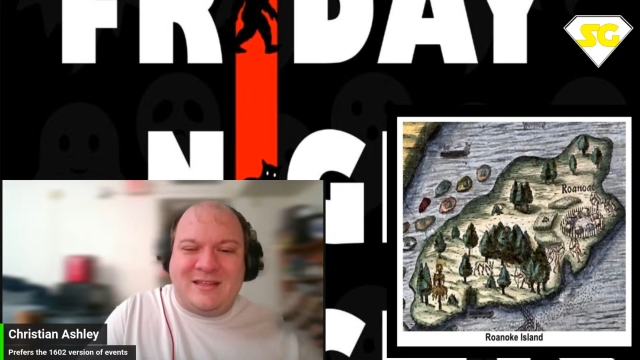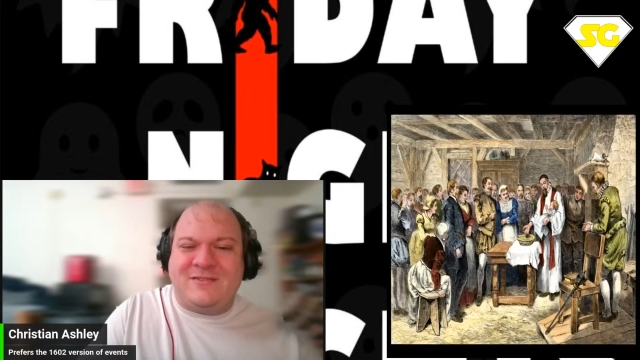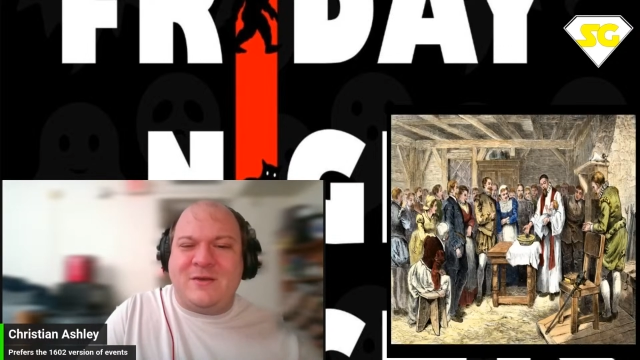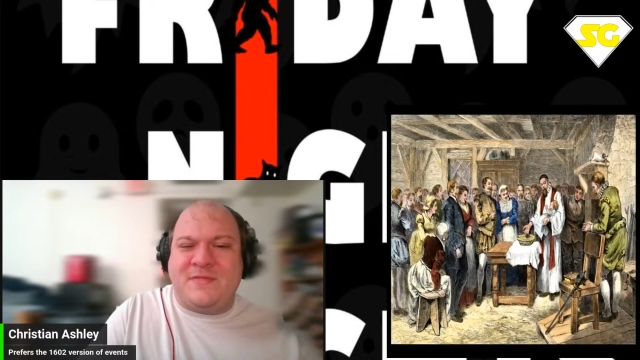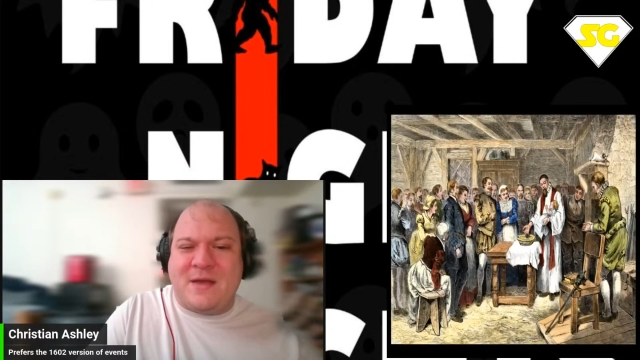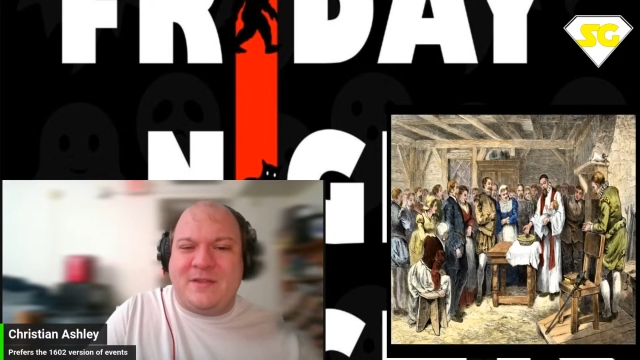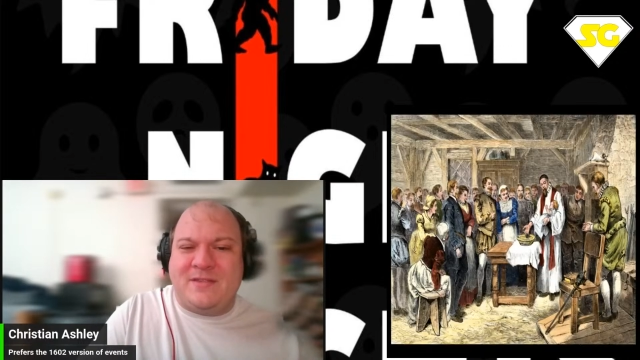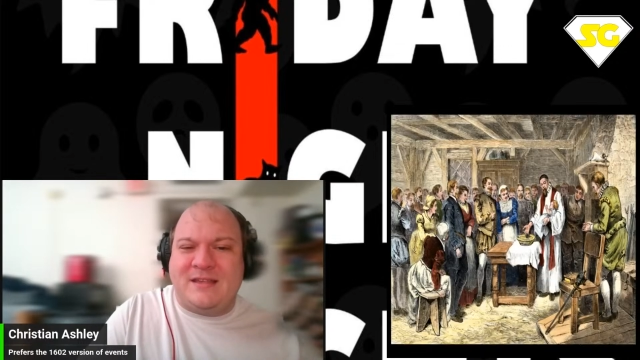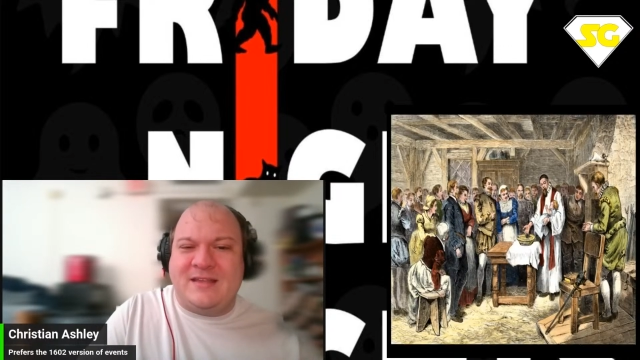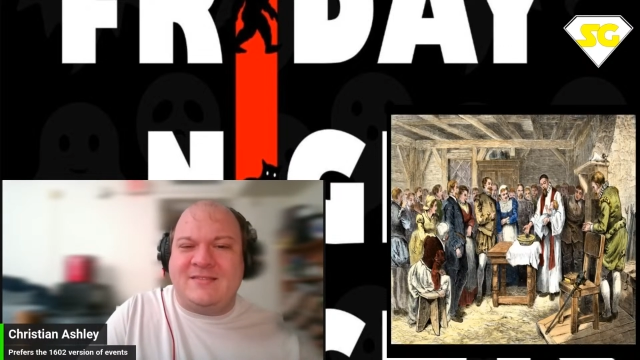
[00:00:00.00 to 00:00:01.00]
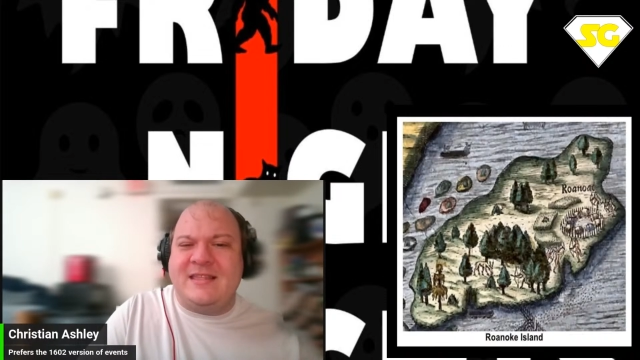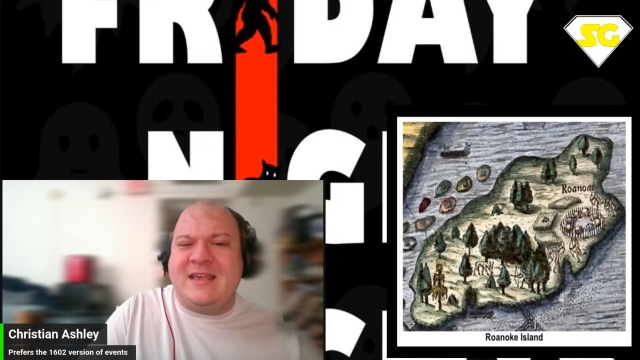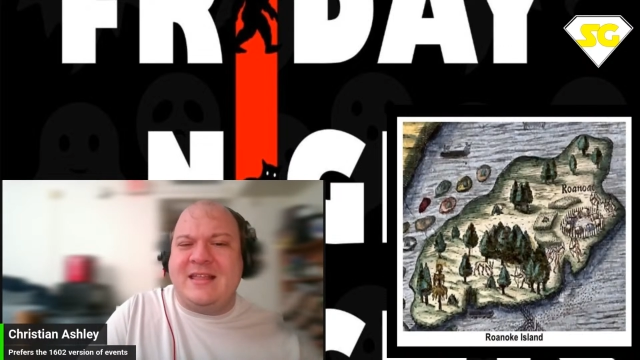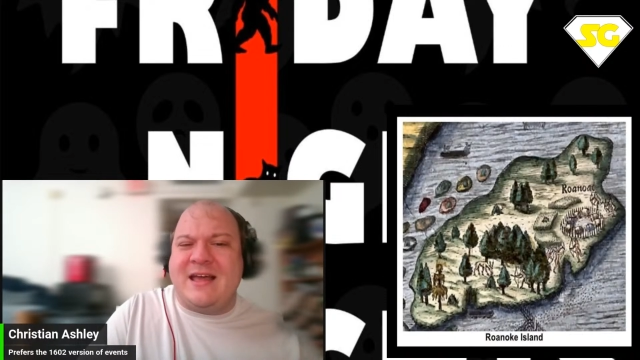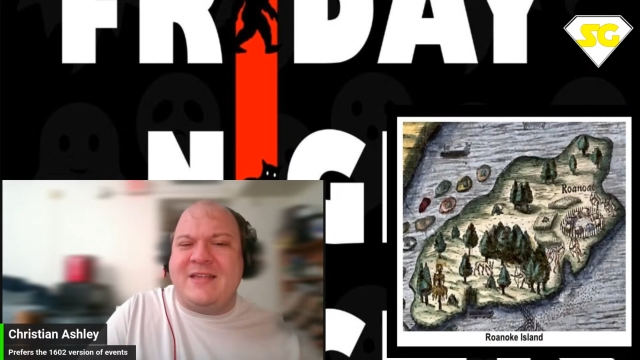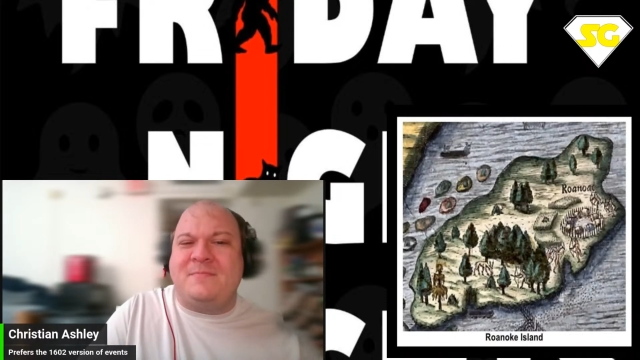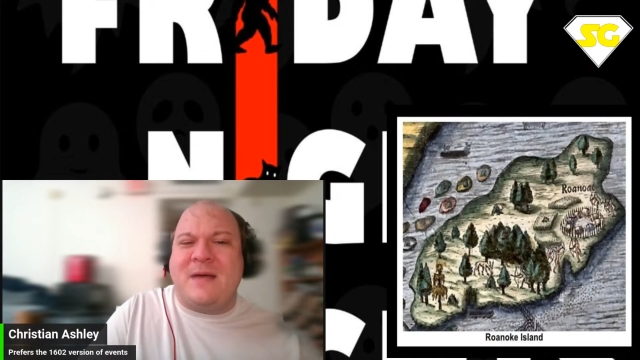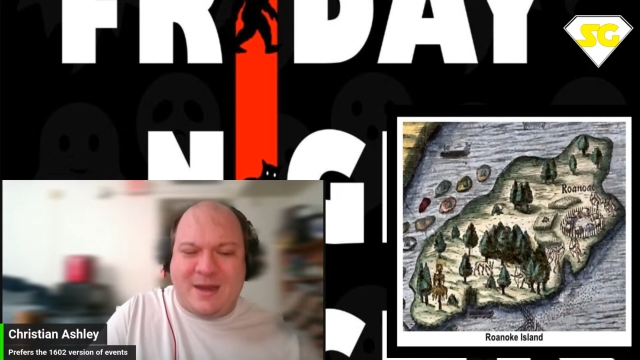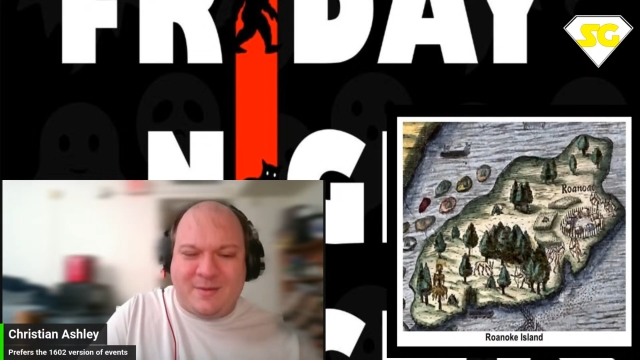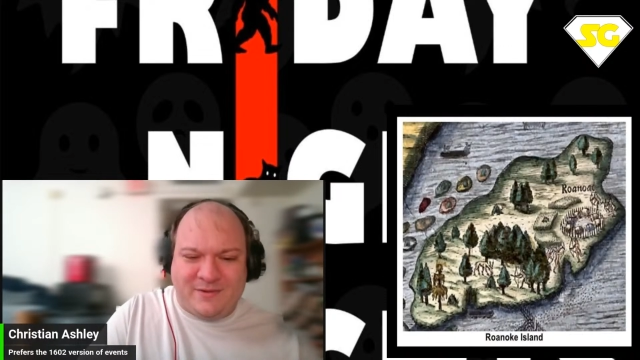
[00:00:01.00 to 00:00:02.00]
Let's go with that one. It's legalized
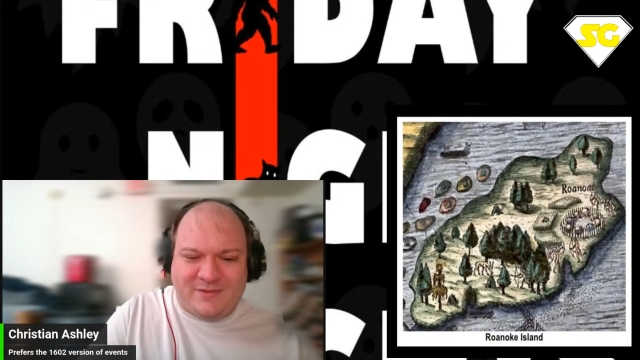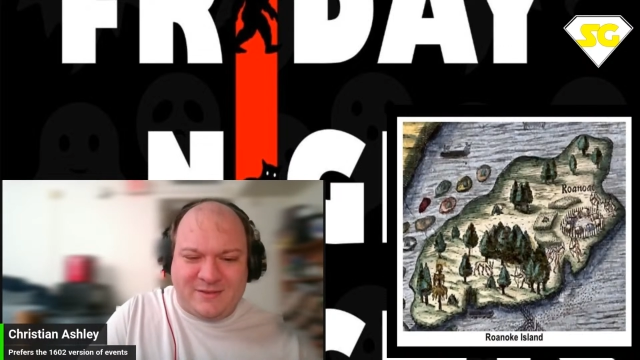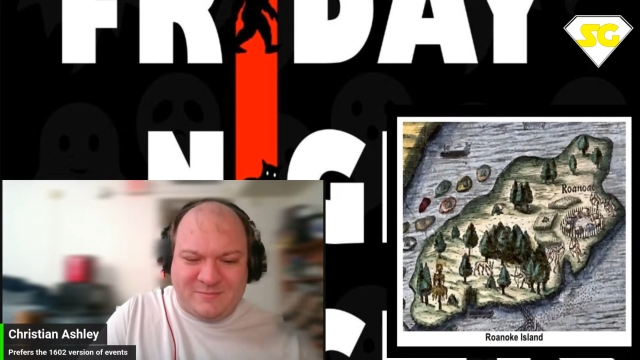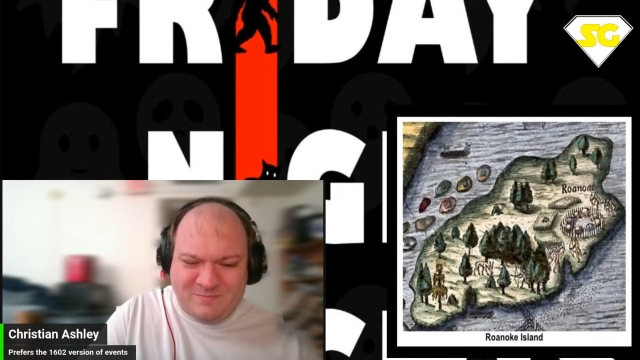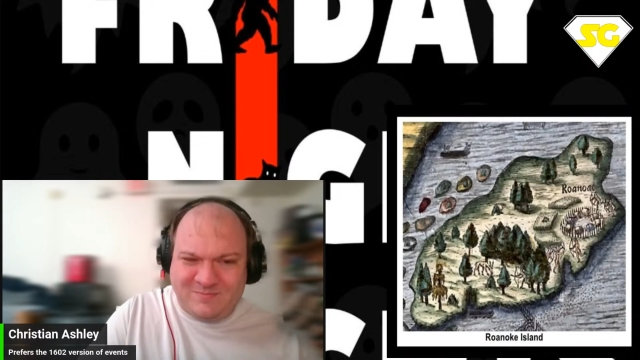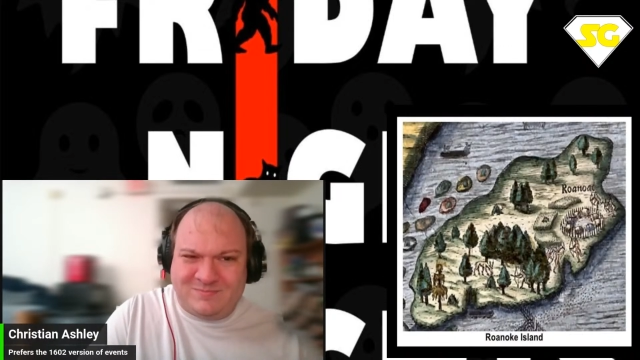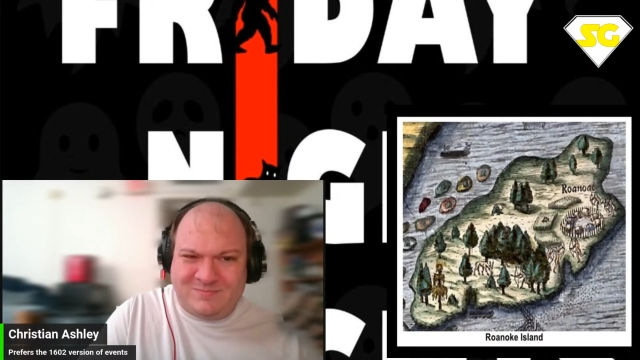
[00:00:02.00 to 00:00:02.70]
piracy,